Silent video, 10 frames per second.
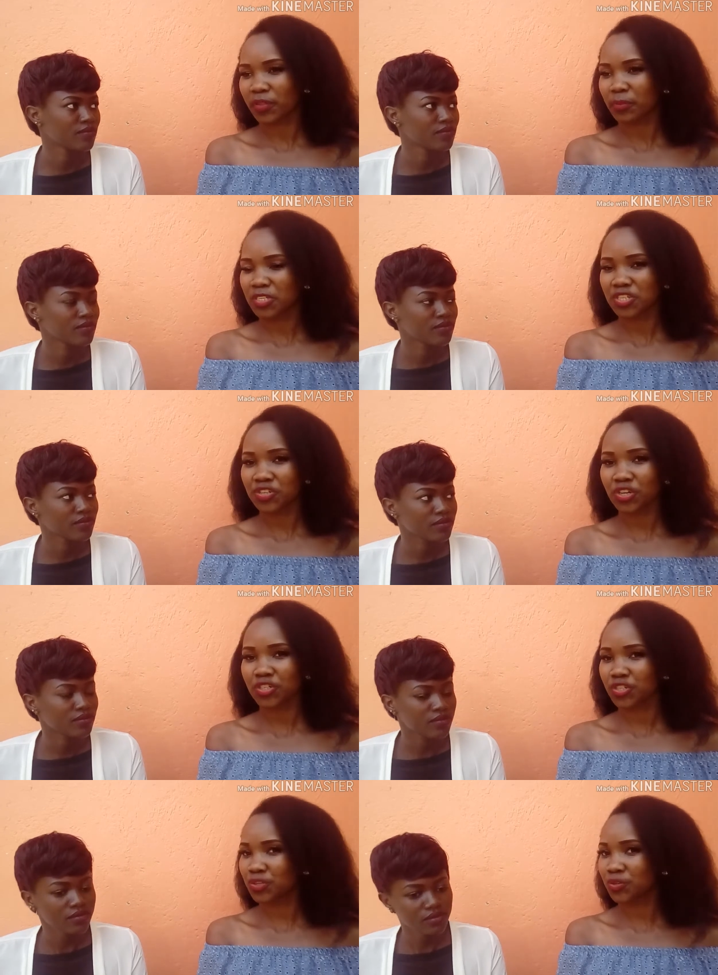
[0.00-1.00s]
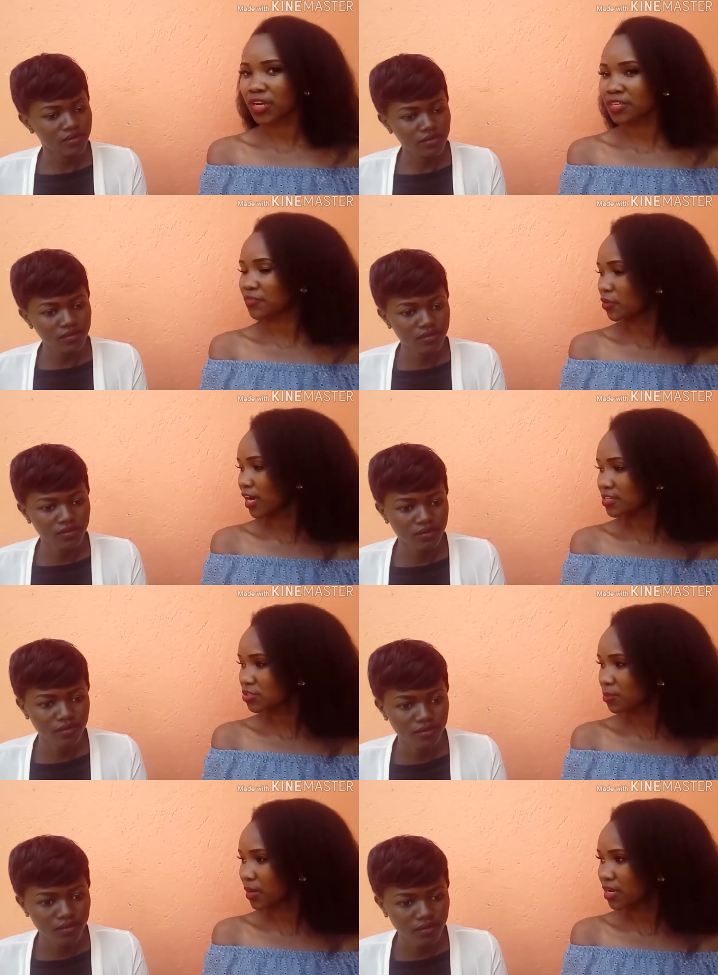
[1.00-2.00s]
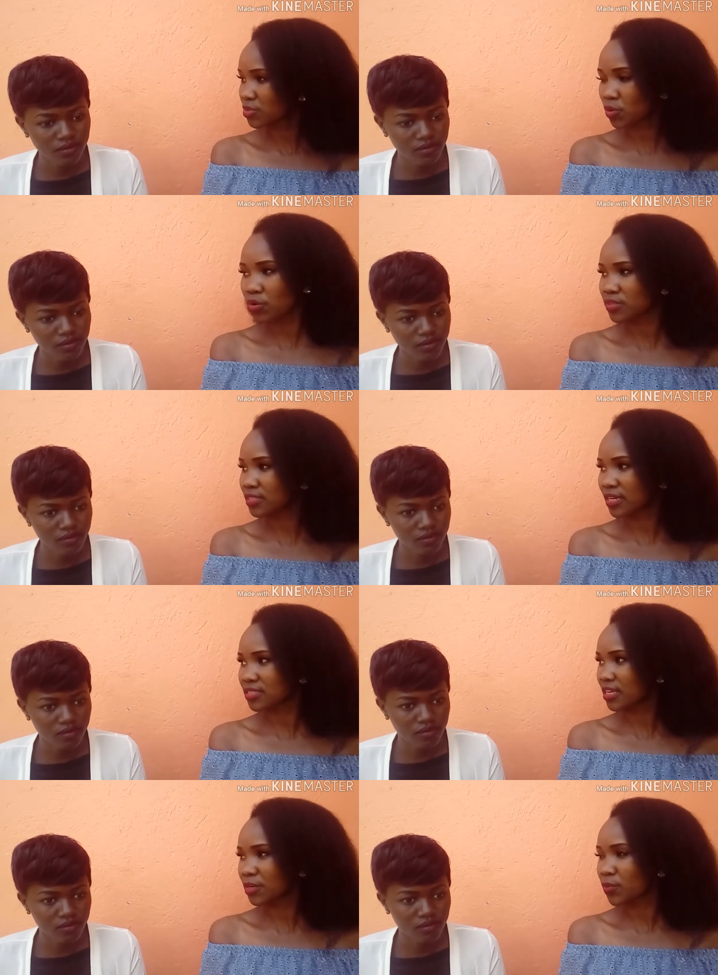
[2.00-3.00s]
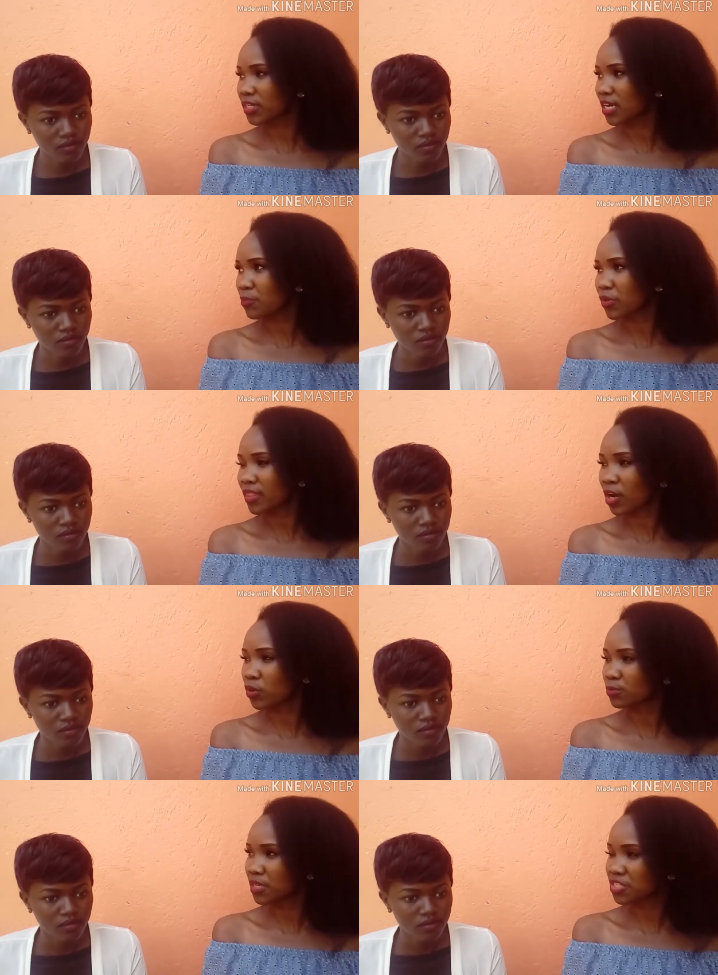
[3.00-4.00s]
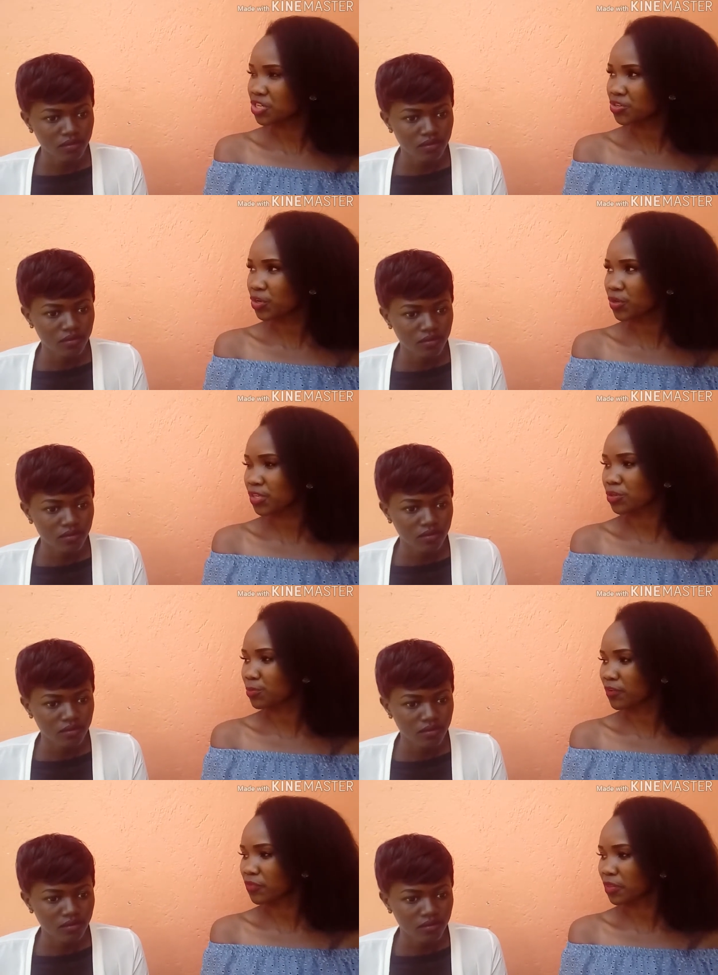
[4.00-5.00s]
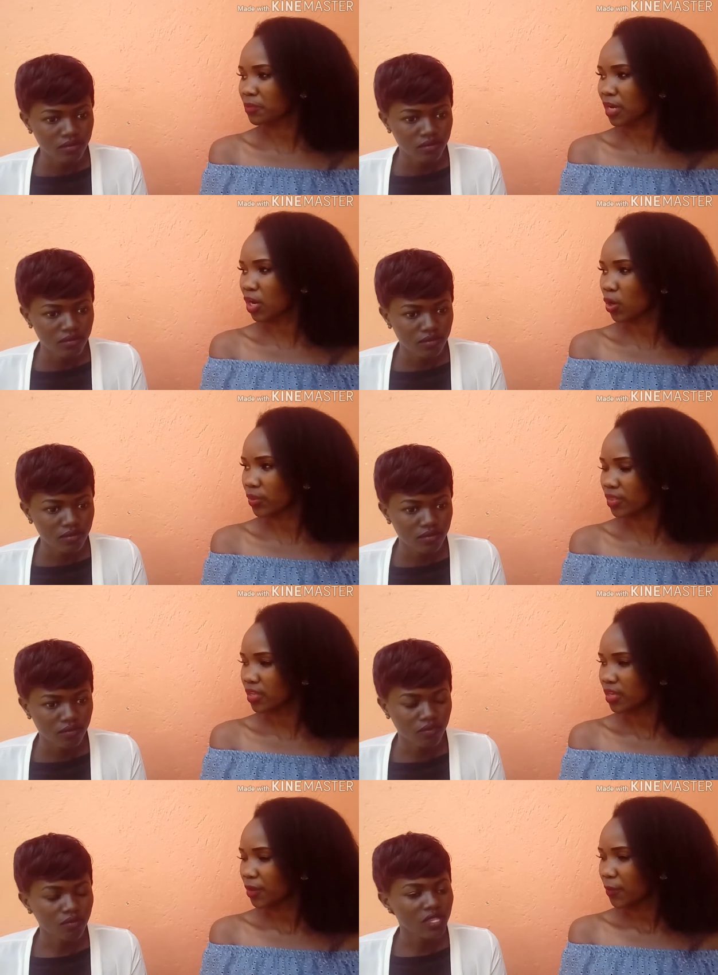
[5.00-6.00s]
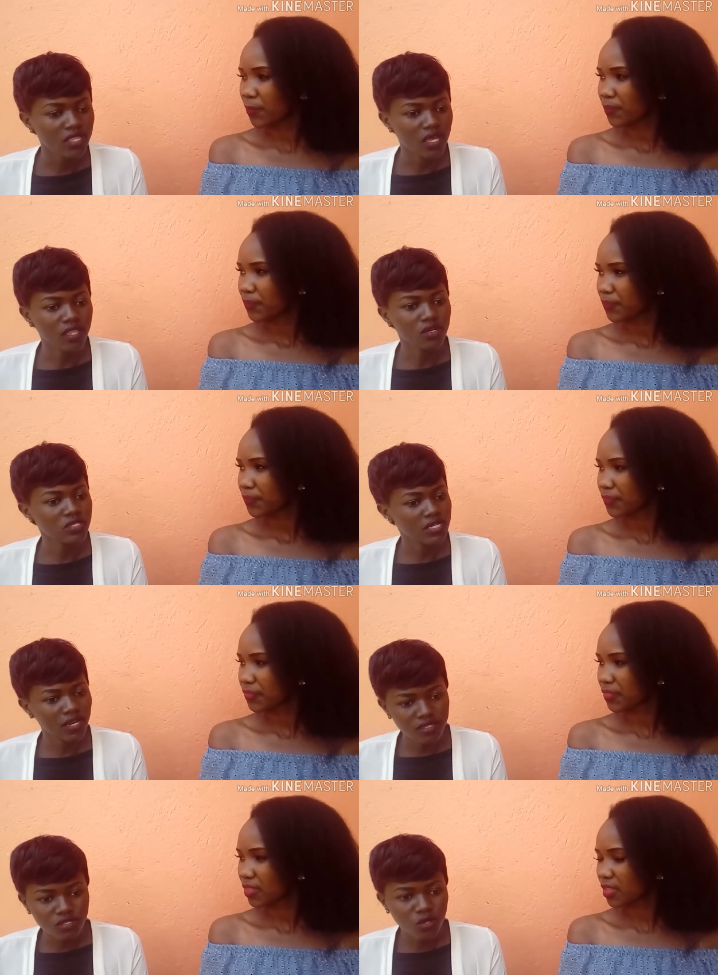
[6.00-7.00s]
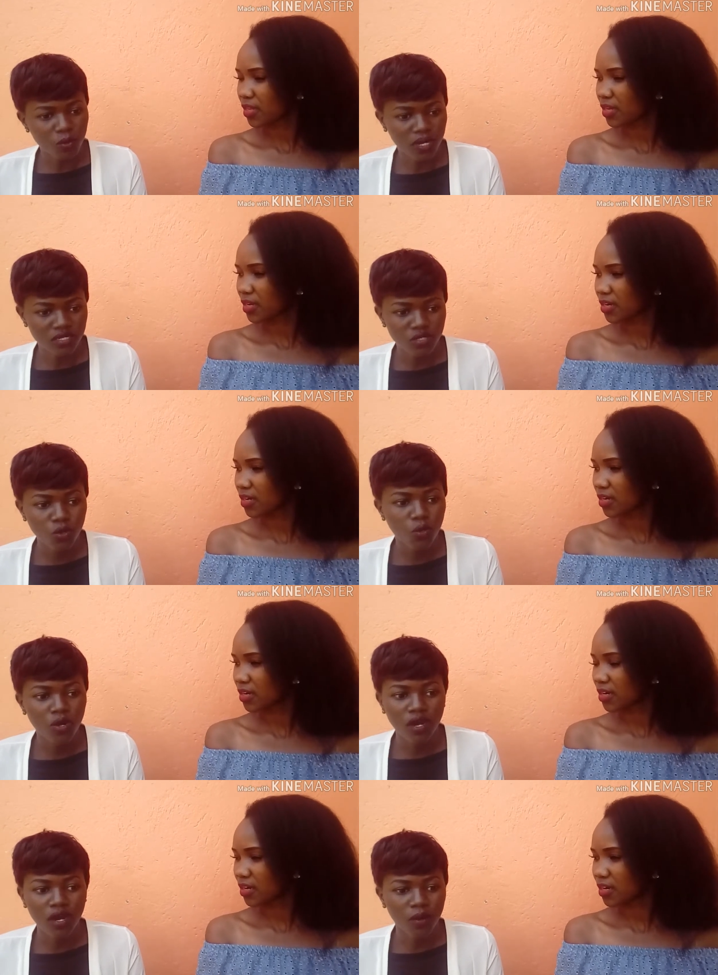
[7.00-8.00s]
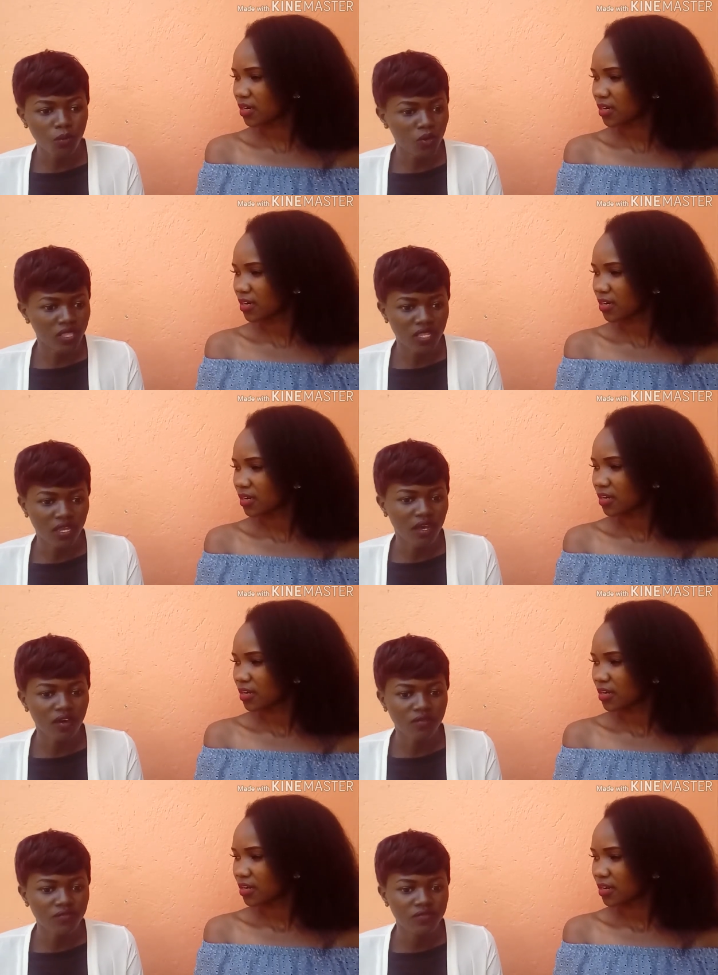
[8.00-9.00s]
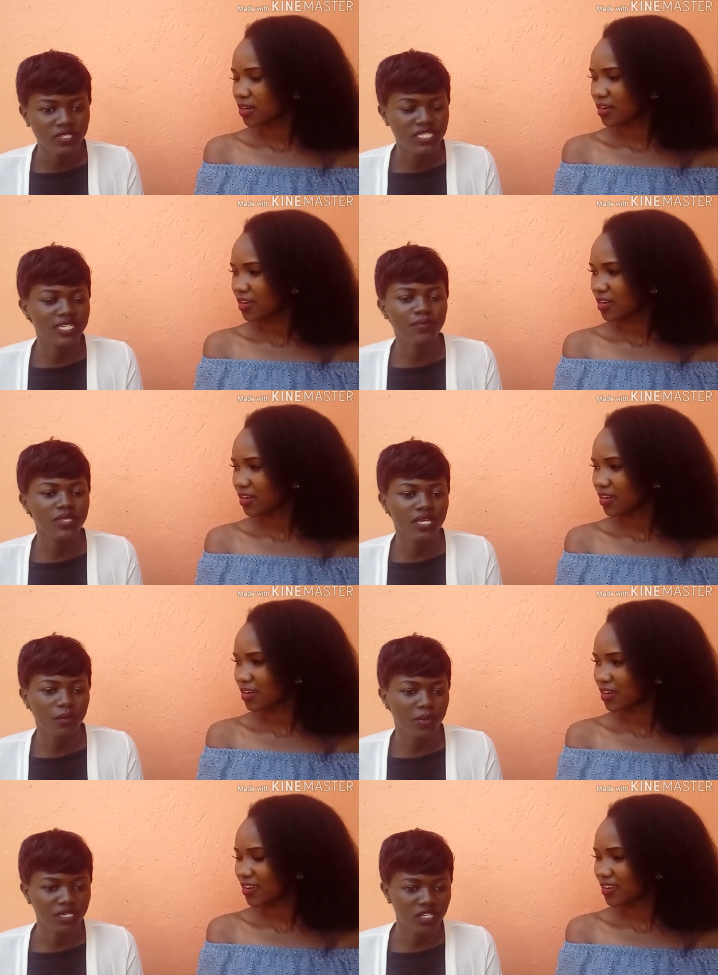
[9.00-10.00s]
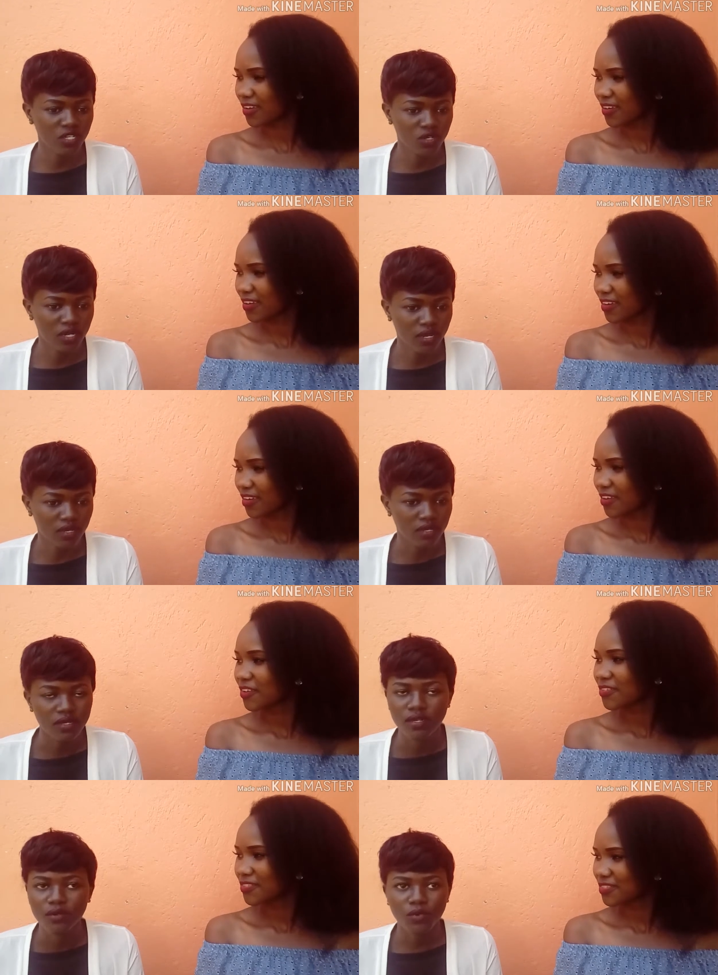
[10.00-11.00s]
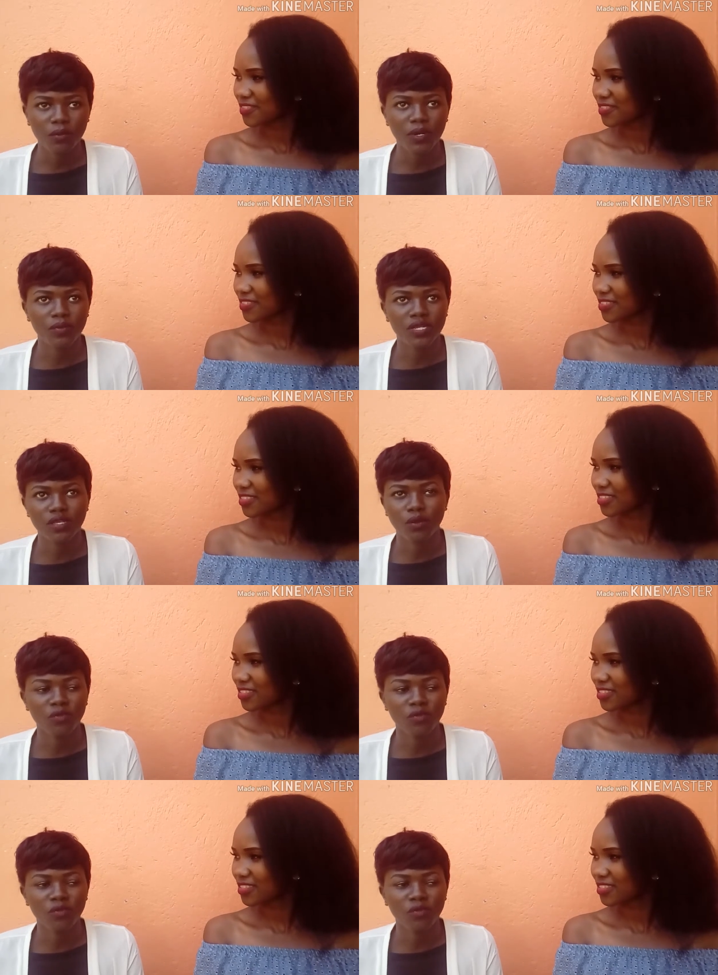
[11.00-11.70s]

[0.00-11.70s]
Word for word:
Speaker 1: the material do you get for customers or does anyone come with their own material then you make for them that cloth
Speaker 2: mm, there are those customers who come when they have something particular Probably they're